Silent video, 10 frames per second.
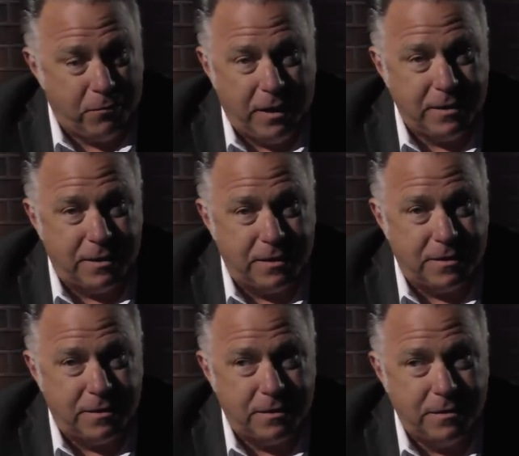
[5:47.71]

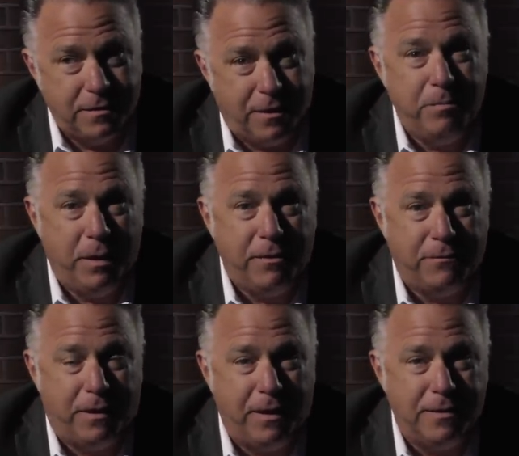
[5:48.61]
Francis are
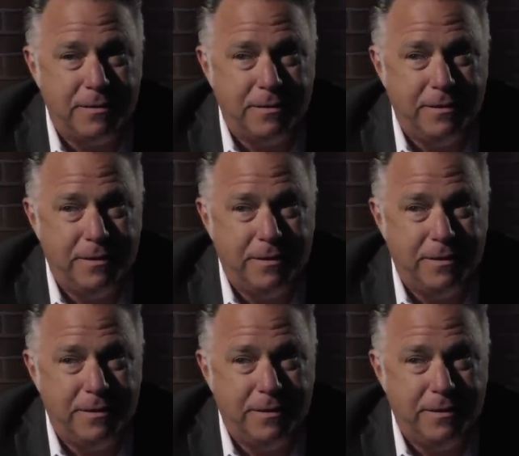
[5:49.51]
pedophiles.